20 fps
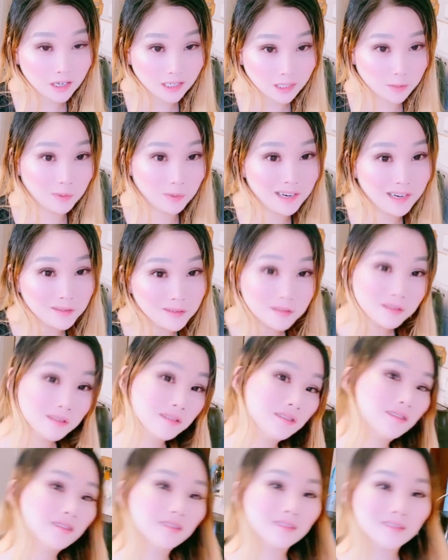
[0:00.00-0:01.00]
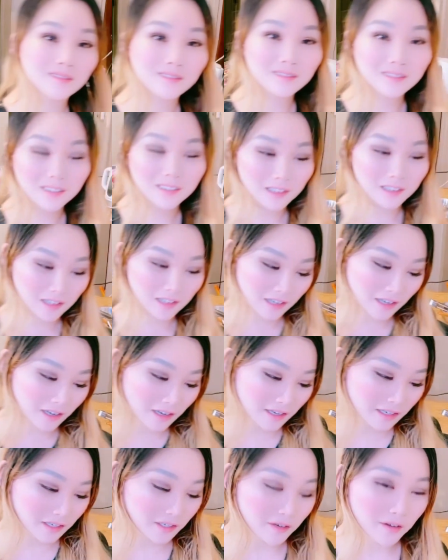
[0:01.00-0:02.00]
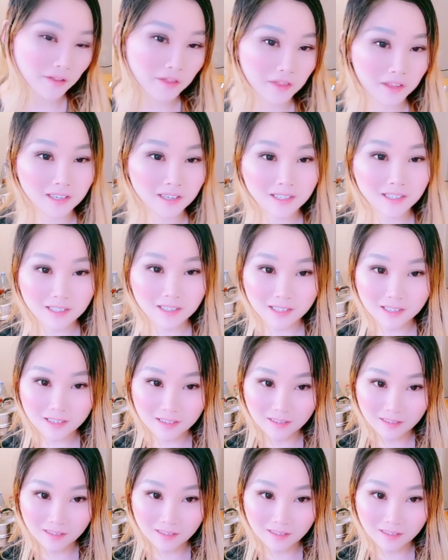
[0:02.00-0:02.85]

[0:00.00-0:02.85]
as well. So this,